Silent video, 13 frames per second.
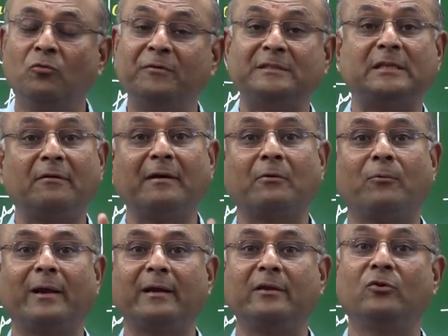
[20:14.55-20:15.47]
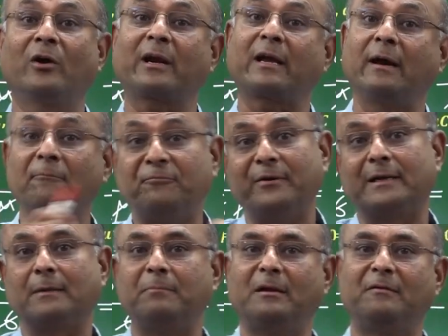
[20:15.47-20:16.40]
whichever one you are
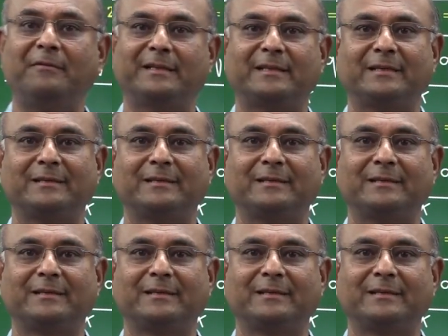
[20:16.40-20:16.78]
comfortable with.